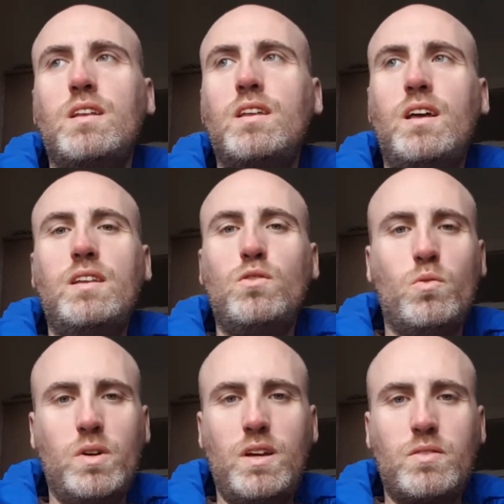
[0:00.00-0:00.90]
That no
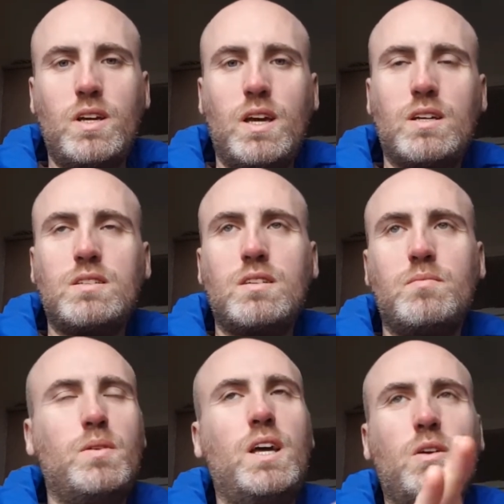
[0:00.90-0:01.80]
one ever gets.
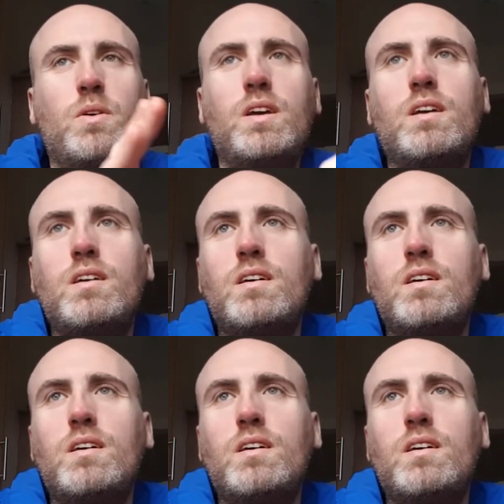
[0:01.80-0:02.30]
But anyway,